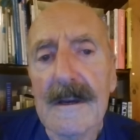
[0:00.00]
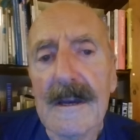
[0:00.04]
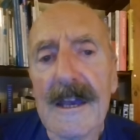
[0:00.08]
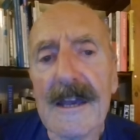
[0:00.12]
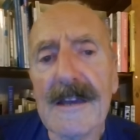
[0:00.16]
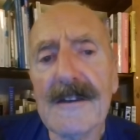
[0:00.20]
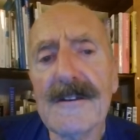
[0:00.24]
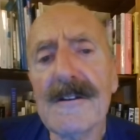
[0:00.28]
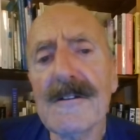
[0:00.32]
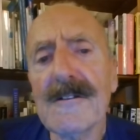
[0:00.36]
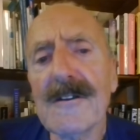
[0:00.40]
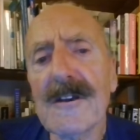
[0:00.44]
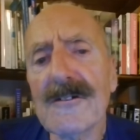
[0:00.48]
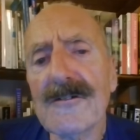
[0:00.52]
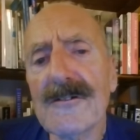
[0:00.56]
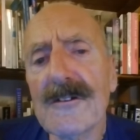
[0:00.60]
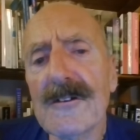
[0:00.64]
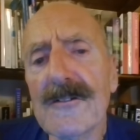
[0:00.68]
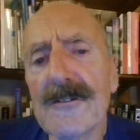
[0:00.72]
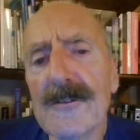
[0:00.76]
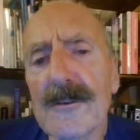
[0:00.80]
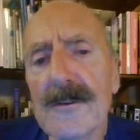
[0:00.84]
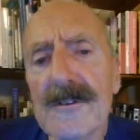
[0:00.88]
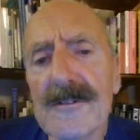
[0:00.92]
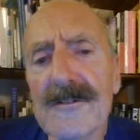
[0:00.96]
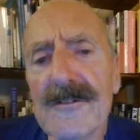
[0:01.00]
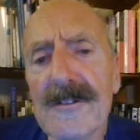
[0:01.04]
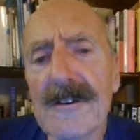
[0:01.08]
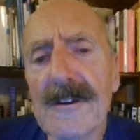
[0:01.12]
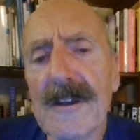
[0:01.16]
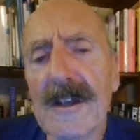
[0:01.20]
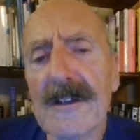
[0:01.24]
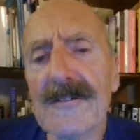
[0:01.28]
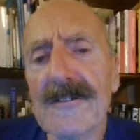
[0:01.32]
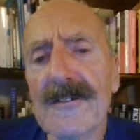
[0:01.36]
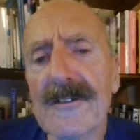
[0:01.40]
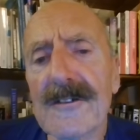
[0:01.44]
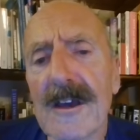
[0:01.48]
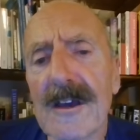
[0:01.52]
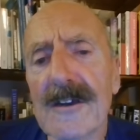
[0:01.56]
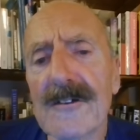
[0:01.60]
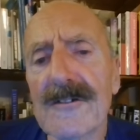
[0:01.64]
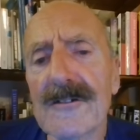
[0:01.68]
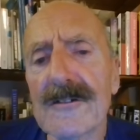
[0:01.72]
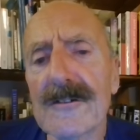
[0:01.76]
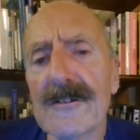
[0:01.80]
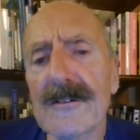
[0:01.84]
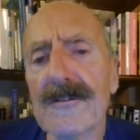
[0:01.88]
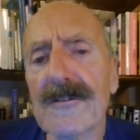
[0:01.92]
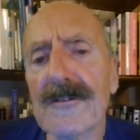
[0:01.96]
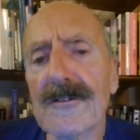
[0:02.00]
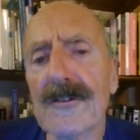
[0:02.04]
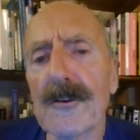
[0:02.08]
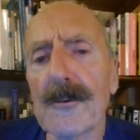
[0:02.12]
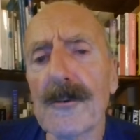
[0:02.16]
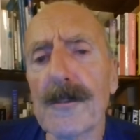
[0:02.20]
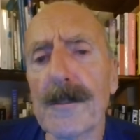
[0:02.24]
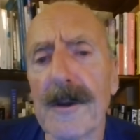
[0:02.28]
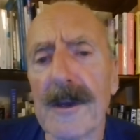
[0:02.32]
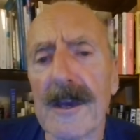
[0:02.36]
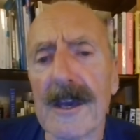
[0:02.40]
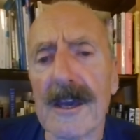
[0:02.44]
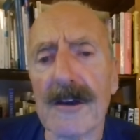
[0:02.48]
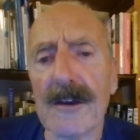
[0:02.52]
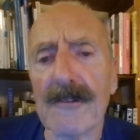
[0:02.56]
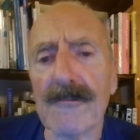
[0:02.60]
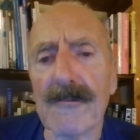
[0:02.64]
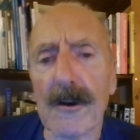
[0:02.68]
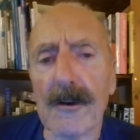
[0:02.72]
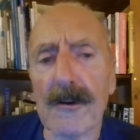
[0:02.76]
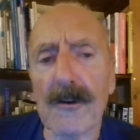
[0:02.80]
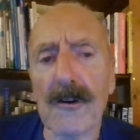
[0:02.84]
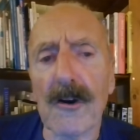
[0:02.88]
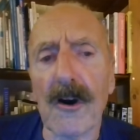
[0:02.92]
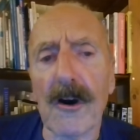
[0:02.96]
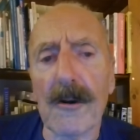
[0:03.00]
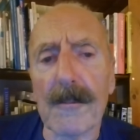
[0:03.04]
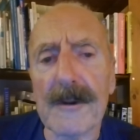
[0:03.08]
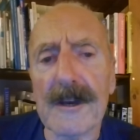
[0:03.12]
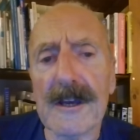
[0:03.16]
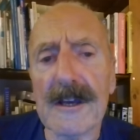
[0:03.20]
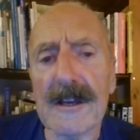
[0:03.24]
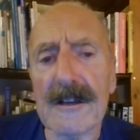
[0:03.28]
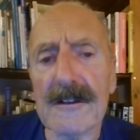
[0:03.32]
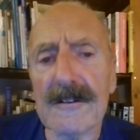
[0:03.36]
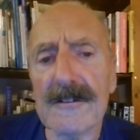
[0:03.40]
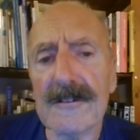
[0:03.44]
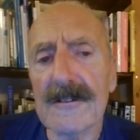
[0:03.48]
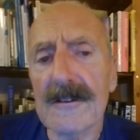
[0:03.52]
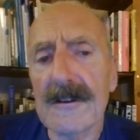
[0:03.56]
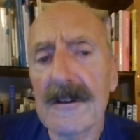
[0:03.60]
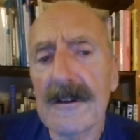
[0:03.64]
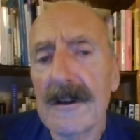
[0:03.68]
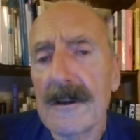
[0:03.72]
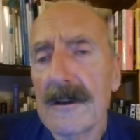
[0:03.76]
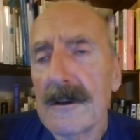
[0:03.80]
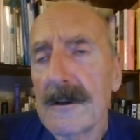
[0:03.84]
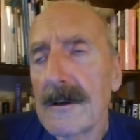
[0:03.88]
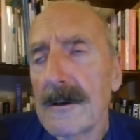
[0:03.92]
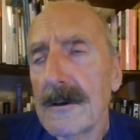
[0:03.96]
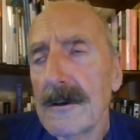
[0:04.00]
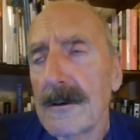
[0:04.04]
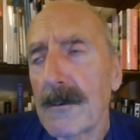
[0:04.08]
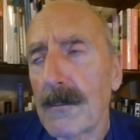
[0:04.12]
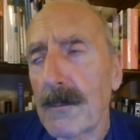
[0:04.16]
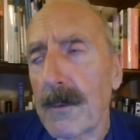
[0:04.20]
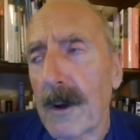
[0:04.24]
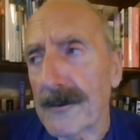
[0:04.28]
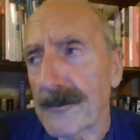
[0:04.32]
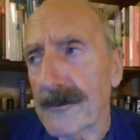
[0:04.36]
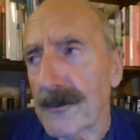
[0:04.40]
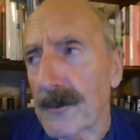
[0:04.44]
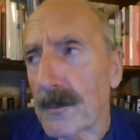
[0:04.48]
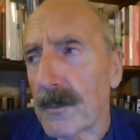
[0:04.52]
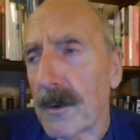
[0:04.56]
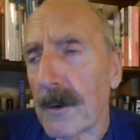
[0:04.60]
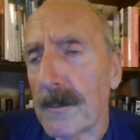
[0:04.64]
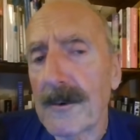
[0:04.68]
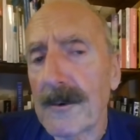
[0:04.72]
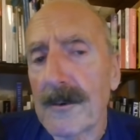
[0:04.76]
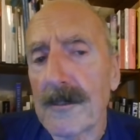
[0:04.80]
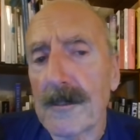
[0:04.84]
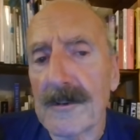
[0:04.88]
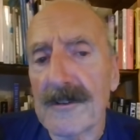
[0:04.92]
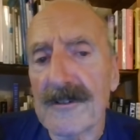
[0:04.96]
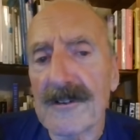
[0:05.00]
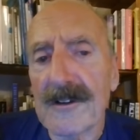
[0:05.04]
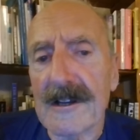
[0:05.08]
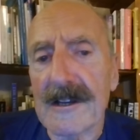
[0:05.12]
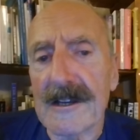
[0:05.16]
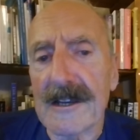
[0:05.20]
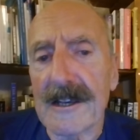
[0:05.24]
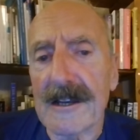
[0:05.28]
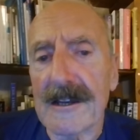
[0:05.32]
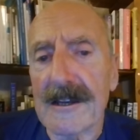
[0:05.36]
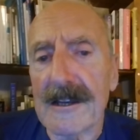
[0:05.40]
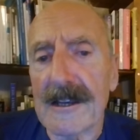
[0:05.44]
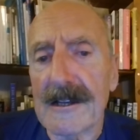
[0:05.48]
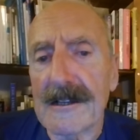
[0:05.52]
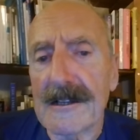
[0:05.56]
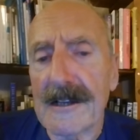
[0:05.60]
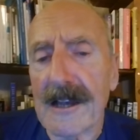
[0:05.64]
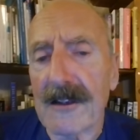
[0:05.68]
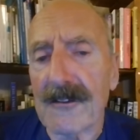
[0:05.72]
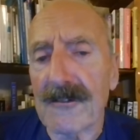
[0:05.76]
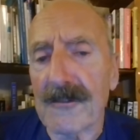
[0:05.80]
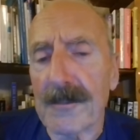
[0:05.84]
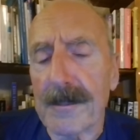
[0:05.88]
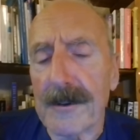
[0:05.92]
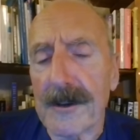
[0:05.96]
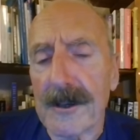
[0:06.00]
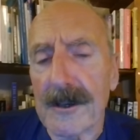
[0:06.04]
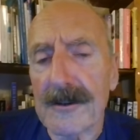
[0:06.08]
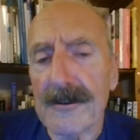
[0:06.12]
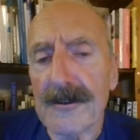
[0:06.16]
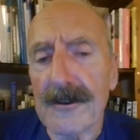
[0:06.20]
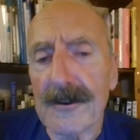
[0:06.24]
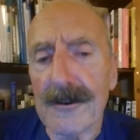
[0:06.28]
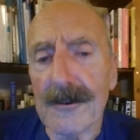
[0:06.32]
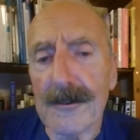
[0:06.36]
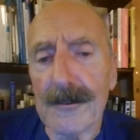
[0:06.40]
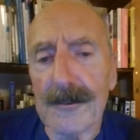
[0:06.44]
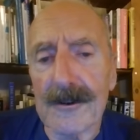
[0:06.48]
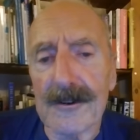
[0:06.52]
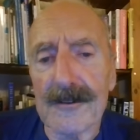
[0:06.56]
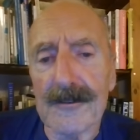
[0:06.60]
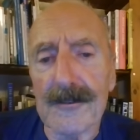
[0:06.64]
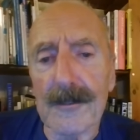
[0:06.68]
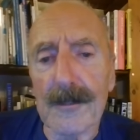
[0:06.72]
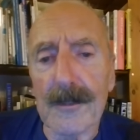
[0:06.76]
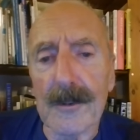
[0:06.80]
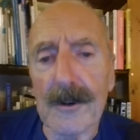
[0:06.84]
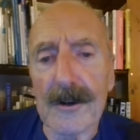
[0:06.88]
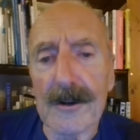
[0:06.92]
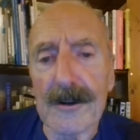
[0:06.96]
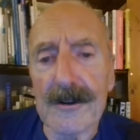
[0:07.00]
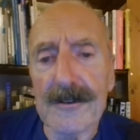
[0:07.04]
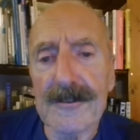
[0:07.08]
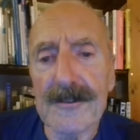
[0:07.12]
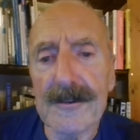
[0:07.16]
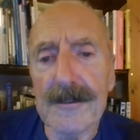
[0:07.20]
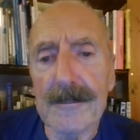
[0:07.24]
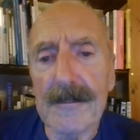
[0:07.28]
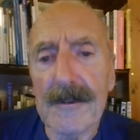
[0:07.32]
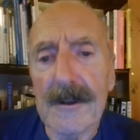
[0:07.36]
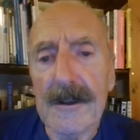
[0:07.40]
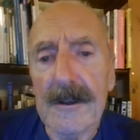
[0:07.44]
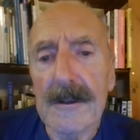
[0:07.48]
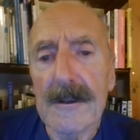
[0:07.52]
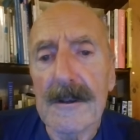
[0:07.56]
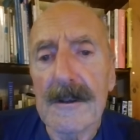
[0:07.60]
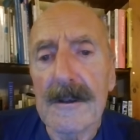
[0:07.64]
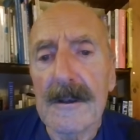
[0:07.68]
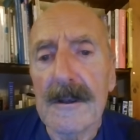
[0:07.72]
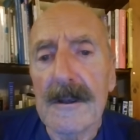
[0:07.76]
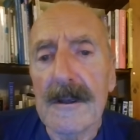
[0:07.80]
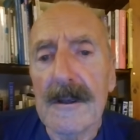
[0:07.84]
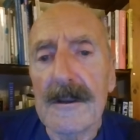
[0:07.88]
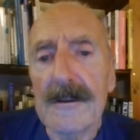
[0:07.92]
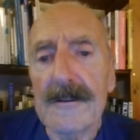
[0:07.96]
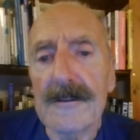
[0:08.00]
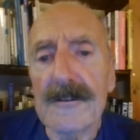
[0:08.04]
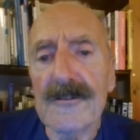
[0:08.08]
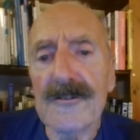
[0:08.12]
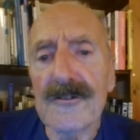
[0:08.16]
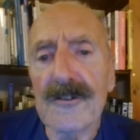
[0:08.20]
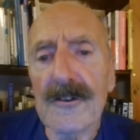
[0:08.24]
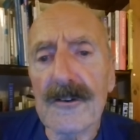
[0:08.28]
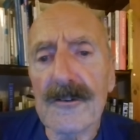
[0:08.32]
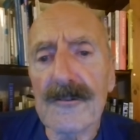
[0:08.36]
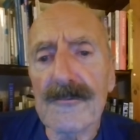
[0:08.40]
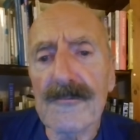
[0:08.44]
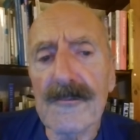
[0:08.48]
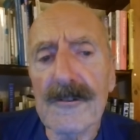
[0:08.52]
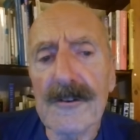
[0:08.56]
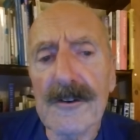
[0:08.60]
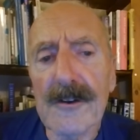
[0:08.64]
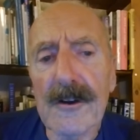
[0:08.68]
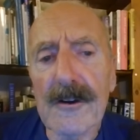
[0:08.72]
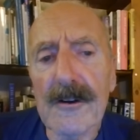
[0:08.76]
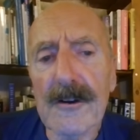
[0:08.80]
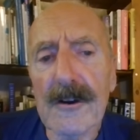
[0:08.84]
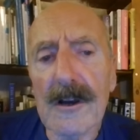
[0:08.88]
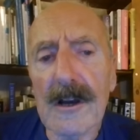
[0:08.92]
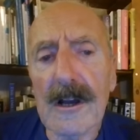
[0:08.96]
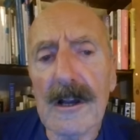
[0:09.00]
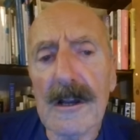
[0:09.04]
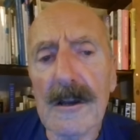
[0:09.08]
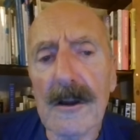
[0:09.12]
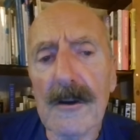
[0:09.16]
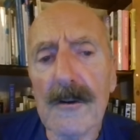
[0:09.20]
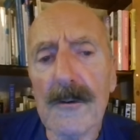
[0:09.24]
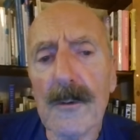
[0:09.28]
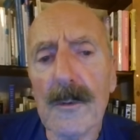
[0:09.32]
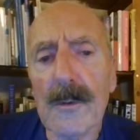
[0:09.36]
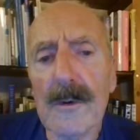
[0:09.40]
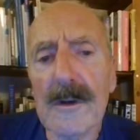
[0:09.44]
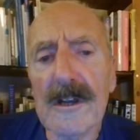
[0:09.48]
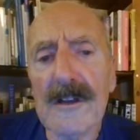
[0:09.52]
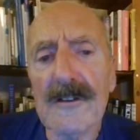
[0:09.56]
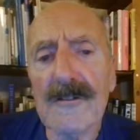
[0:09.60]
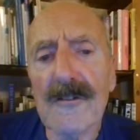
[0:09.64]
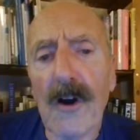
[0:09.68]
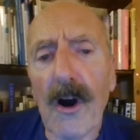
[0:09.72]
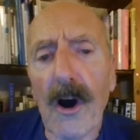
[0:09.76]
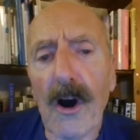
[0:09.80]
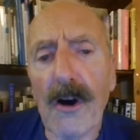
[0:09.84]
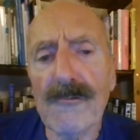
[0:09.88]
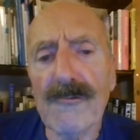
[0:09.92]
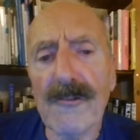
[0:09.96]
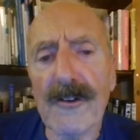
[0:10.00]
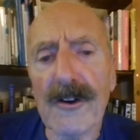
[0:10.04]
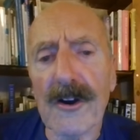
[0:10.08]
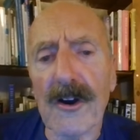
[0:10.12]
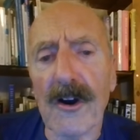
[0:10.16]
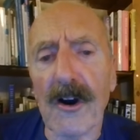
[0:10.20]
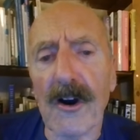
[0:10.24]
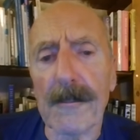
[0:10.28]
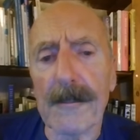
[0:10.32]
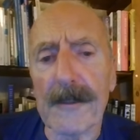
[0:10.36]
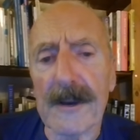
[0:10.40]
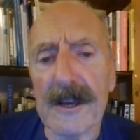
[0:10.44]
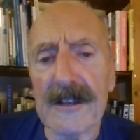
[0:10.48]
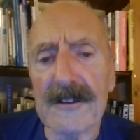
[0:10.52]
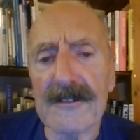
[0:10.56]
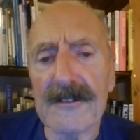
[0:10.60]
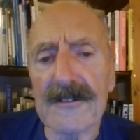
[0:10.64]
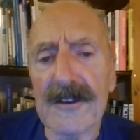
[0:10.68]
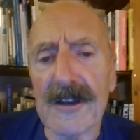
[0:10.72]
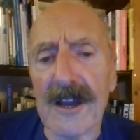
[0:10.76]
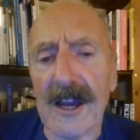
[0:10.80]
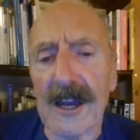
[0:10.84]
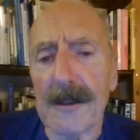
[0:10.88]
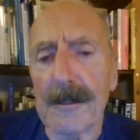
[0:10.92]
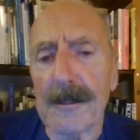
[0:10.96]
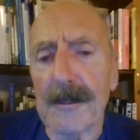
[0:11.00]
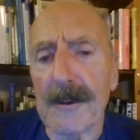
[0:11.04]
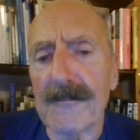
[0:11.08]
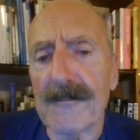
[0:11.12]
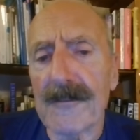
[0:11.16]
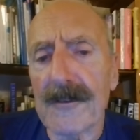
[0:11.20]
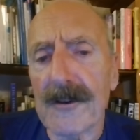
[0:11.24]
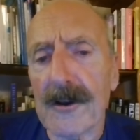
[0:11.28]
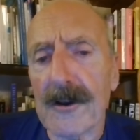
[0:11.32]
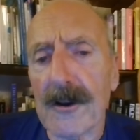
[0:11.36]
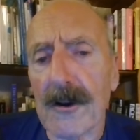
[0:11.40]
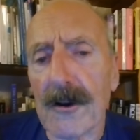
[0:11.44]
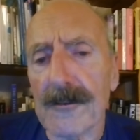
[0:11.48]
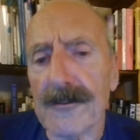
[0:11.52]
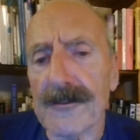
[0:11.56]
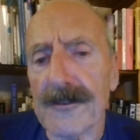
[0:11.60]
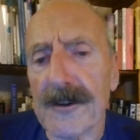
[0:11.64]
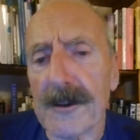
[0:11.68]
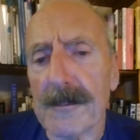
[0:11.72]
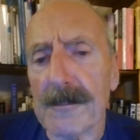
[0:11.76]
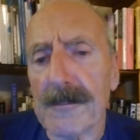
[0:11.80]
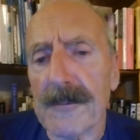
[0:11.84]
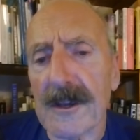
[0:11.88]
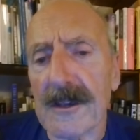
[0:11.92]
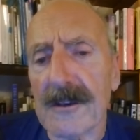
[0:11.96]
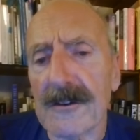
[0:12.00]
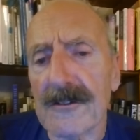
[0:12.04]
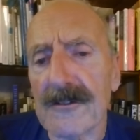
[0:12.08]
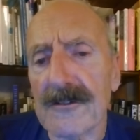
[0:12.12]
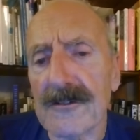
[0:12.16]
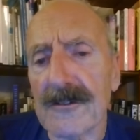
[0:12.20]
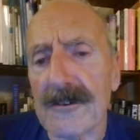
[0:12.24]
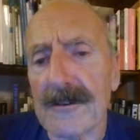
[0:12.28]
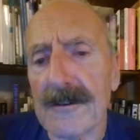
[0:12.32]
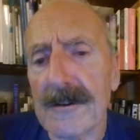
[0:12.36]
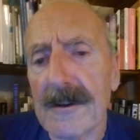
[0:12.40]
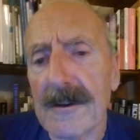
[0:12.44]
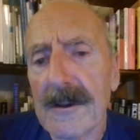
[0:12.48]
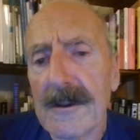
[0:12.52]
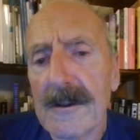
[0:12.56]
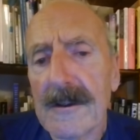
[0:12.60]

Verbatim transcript: In addition to his denunciation of superhero comics, Wonder Woman was clearly a lesbian, according to Wertham, the genre known colloquially as horror comics came in for condemnation,